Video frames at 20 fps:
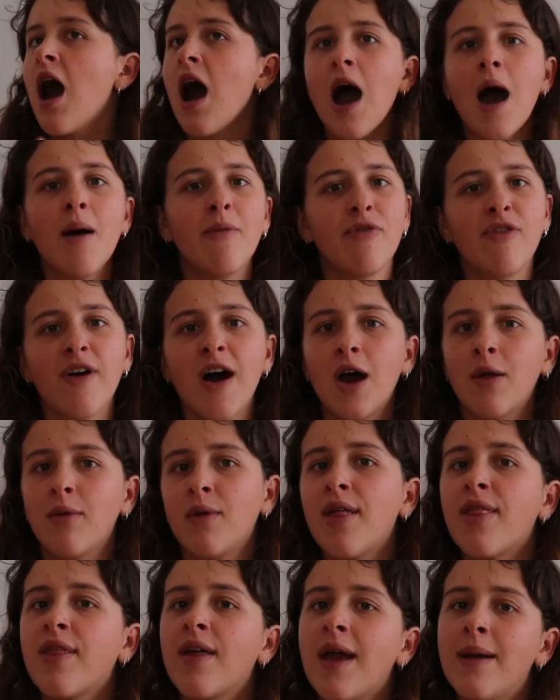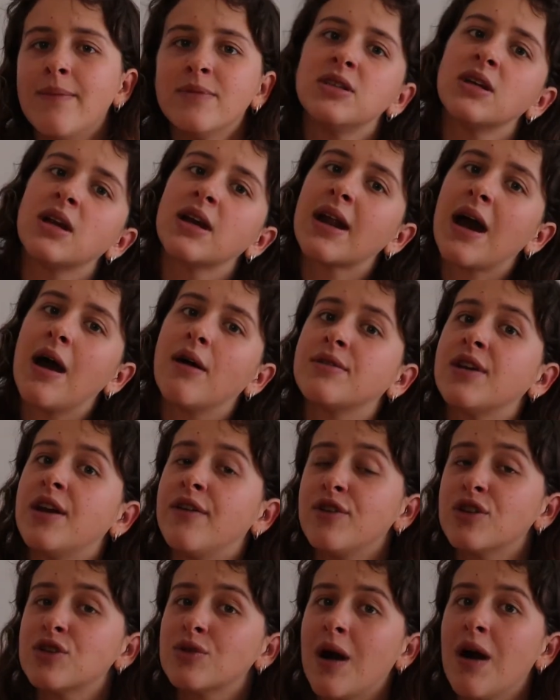I'm fine with emptying it out
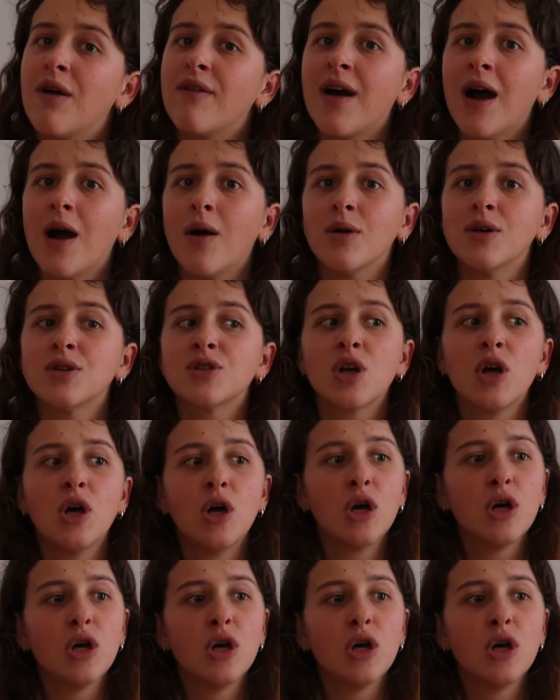every 12 hours.